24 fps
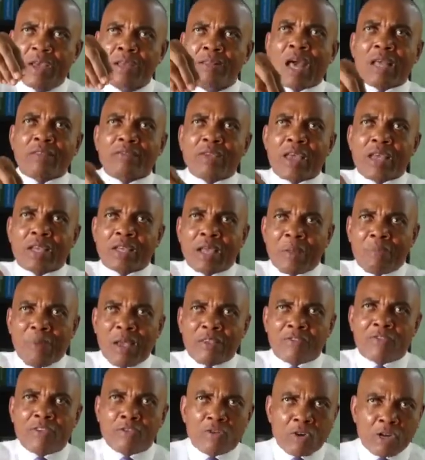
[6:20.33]
that
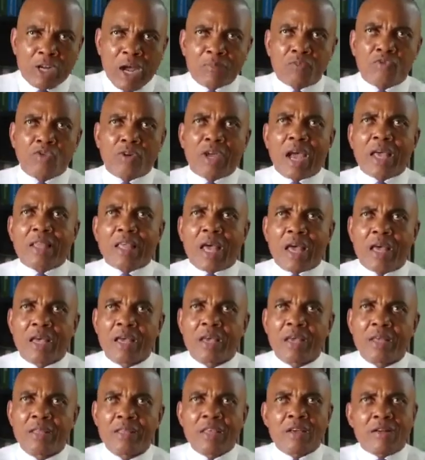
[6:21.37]
capacity to come together.
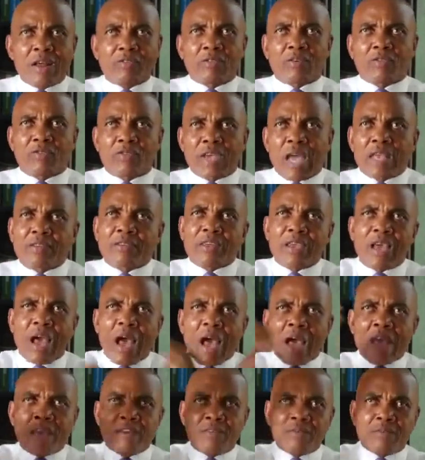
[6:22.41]
The rest of society
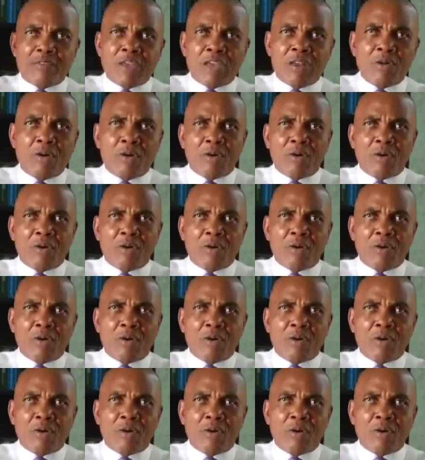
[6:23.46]
and